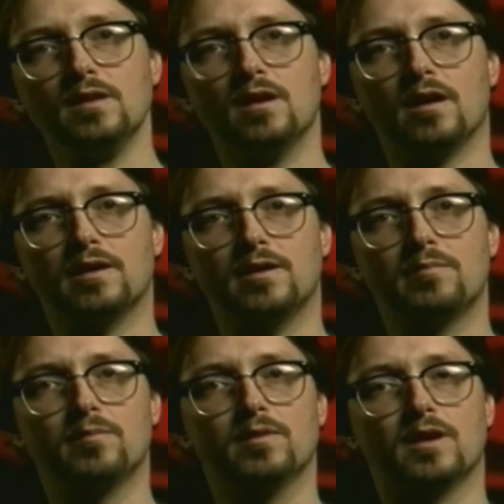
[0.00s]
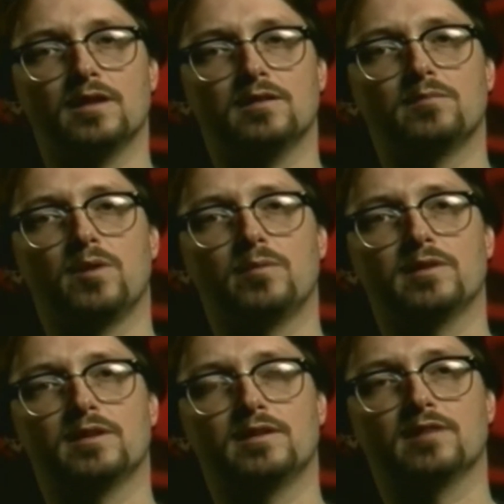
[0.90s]
I am, at the moment,
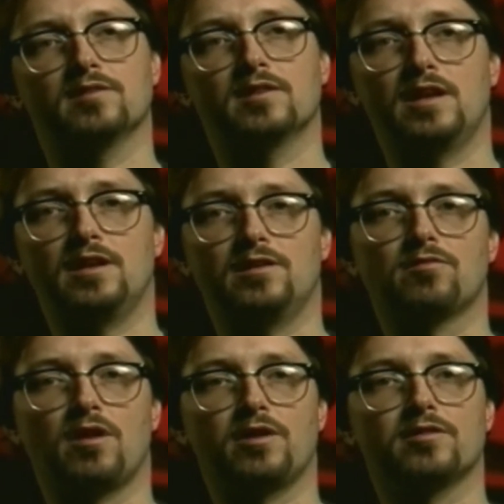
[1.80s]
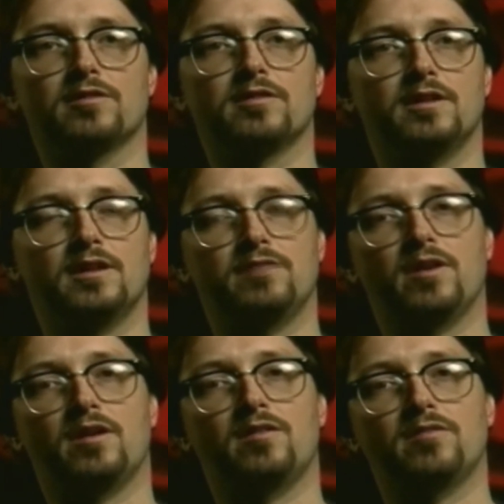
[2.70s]
the designated writer at Valve.